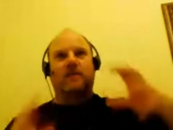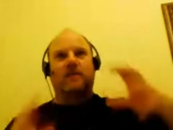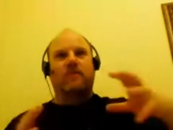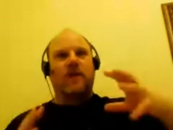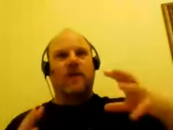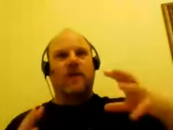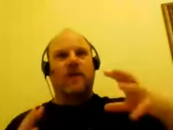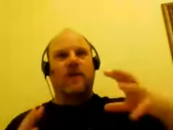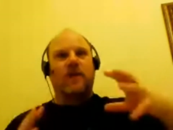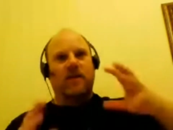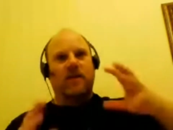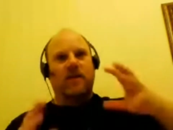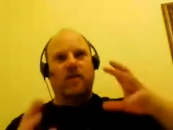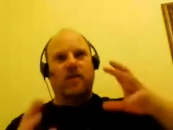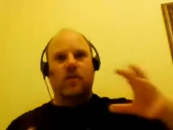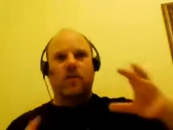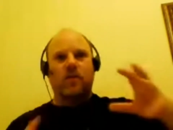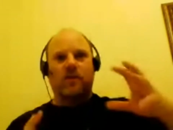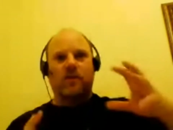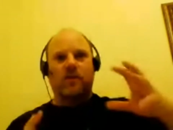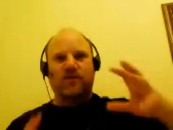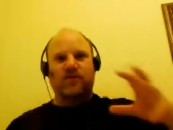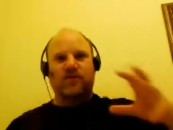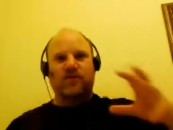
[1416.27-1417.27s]
and creating
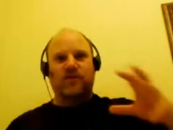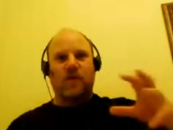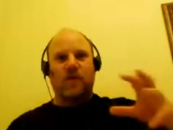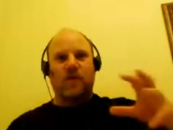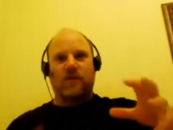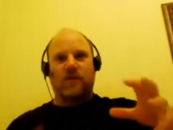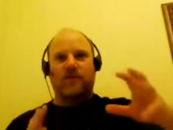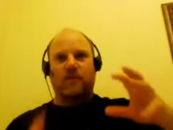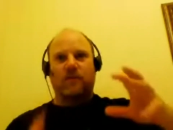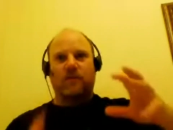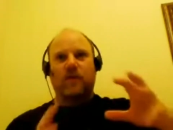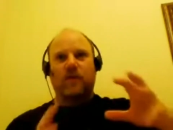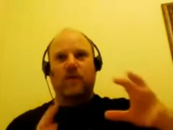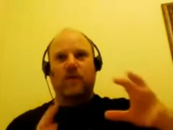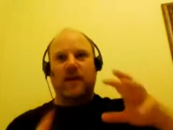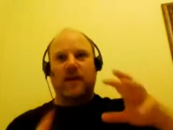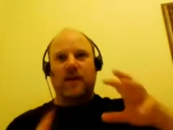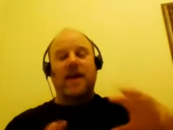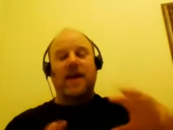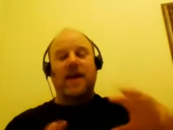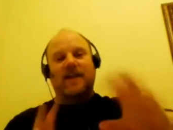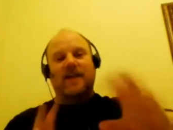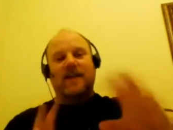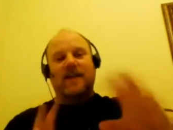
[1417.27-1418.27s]
a cool story with
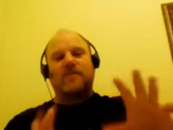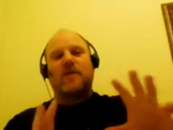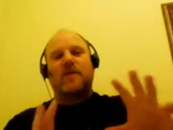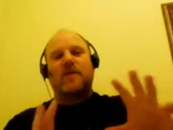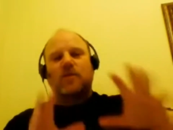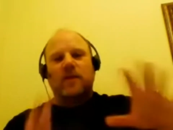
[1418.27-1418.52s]
some really,